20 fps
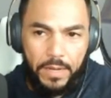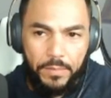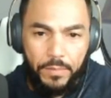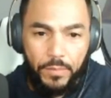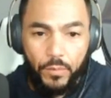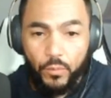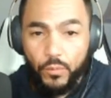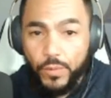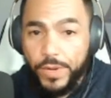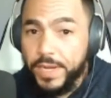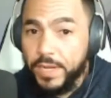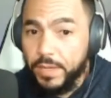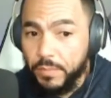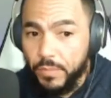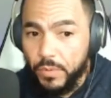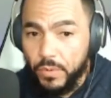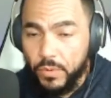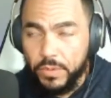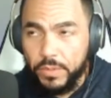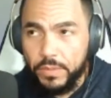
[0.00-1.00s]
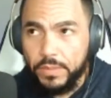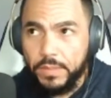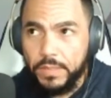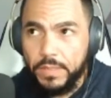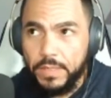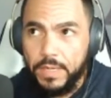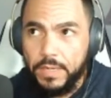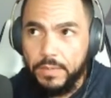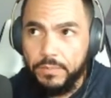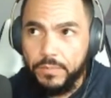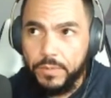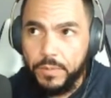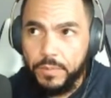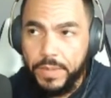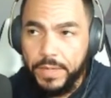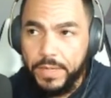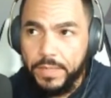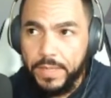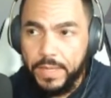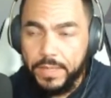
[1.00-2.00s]
reading more,
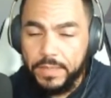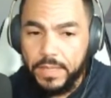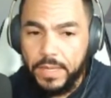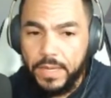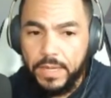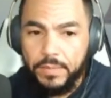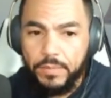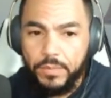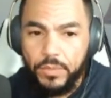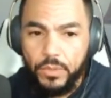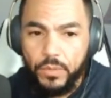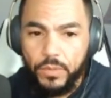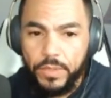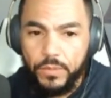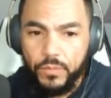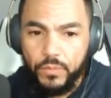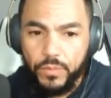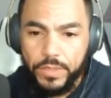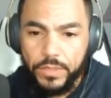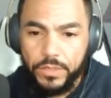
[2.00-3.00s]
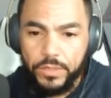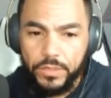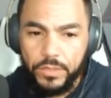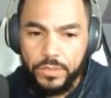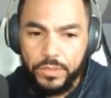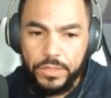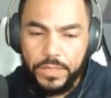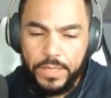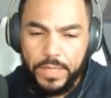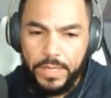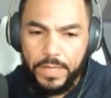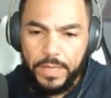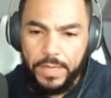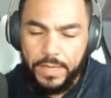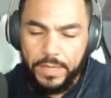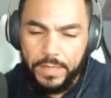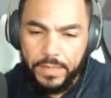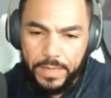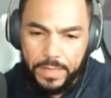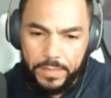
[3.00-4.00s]
spending that time doing research.
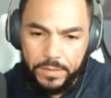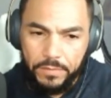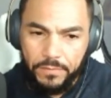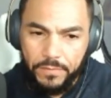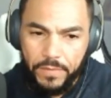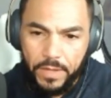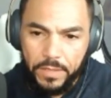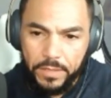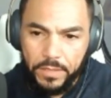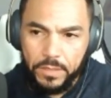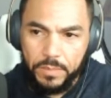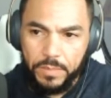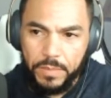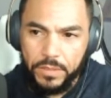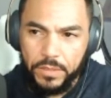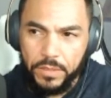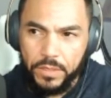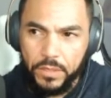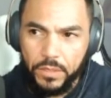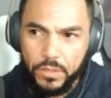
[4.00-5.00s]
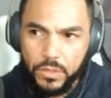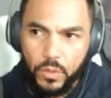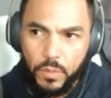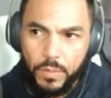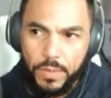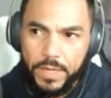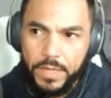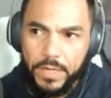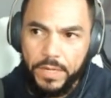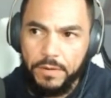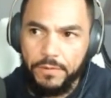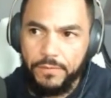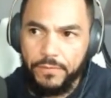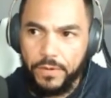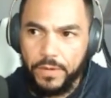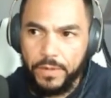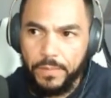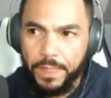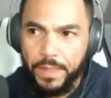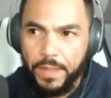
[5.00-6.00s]
And as Yvonne just mentioned, there's so many
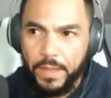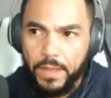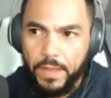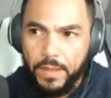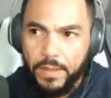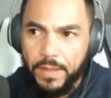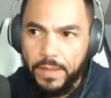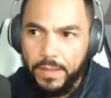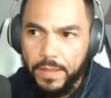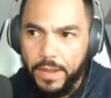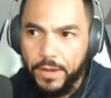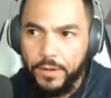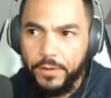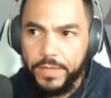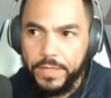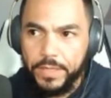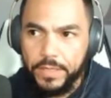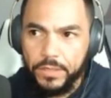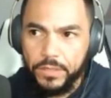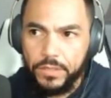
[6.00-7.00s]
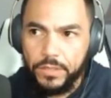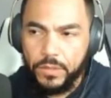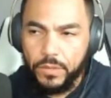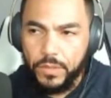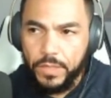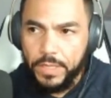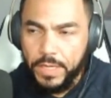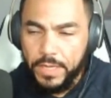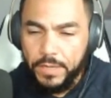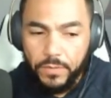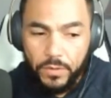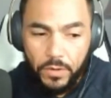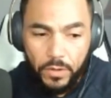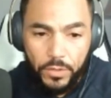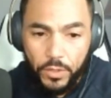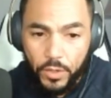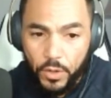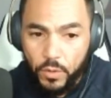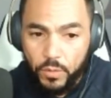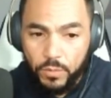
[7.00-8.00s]
different areas, even on
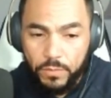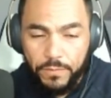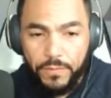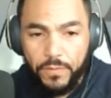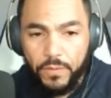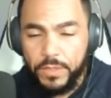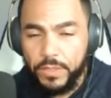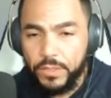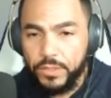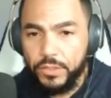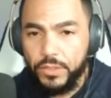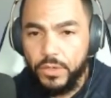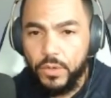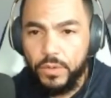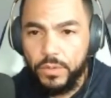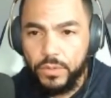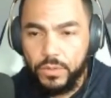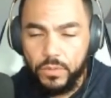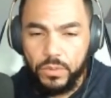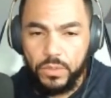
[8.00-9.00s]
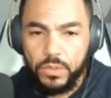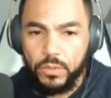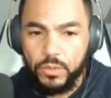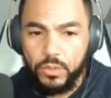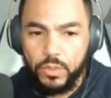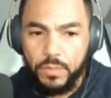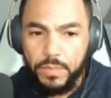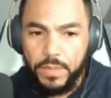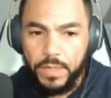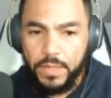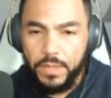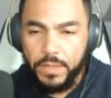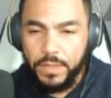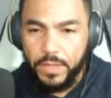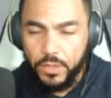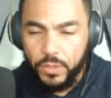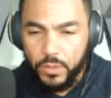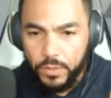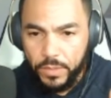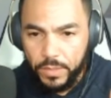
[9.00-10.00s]
your own phone, as you're going through social media,
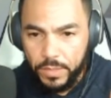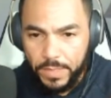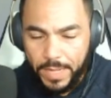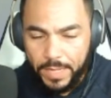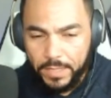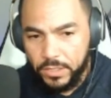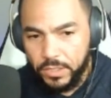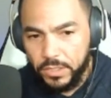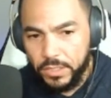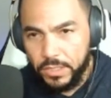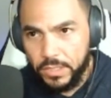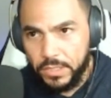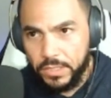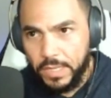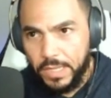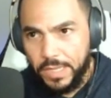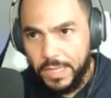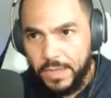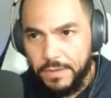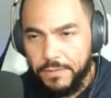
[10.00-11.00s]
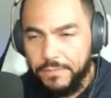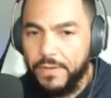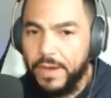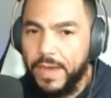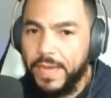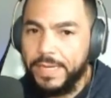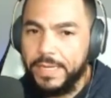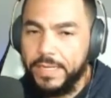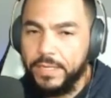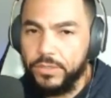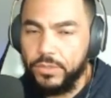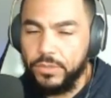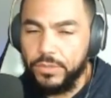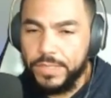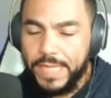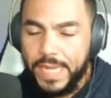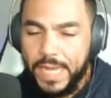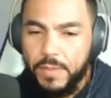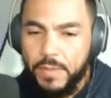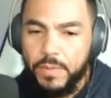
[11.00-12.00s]
that you can not just find
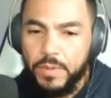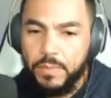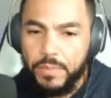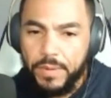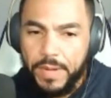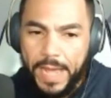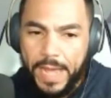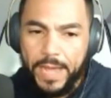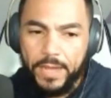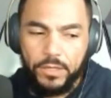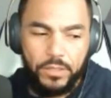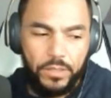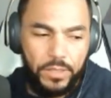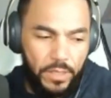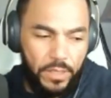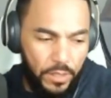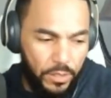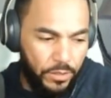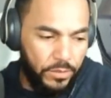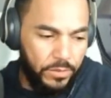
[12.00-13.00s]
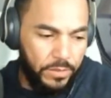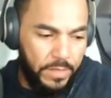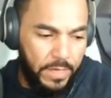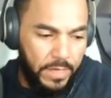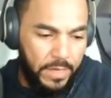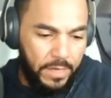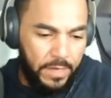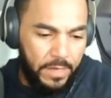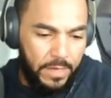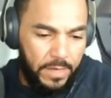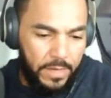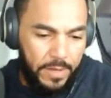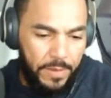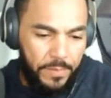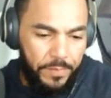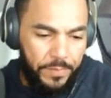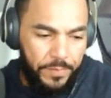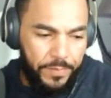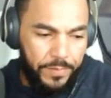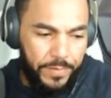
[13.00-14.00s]
entertainment, but actually learn.
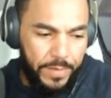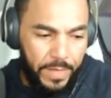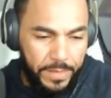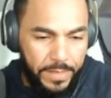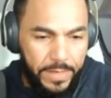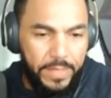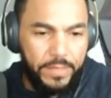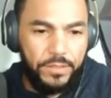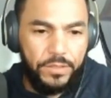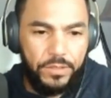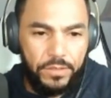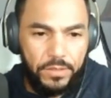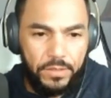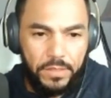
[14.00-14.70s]
And yes,